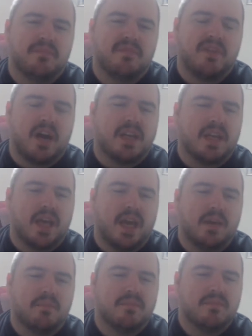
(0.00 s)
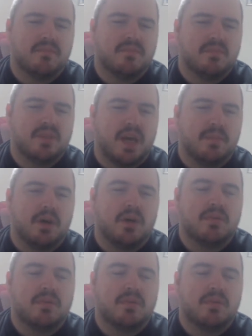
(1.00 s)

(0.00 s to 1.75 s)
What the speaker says: fighting game demo.